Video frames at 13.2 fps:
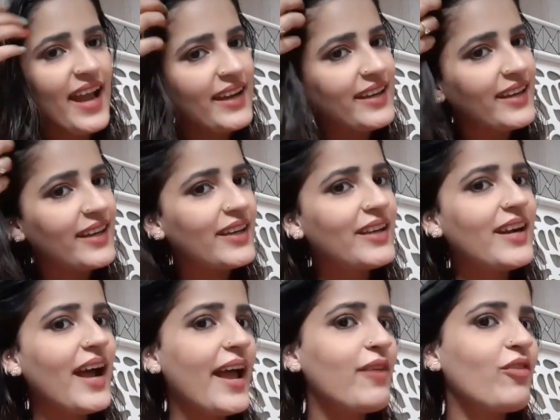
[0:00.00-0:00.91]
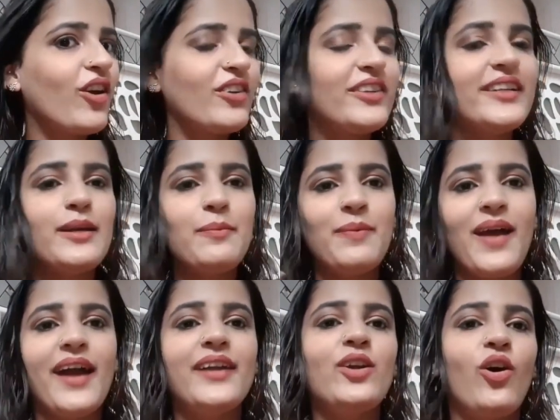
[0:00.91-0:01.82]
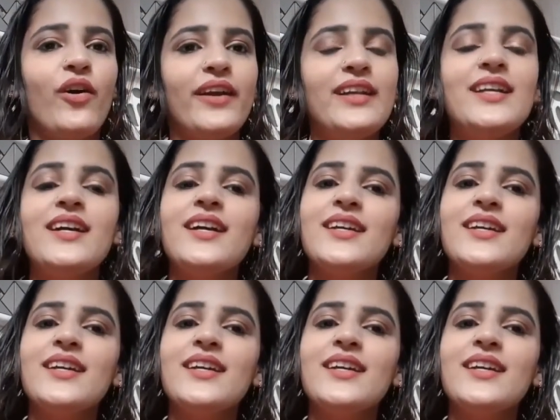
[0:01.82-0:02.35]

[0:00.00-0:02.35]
and here I have already applied oil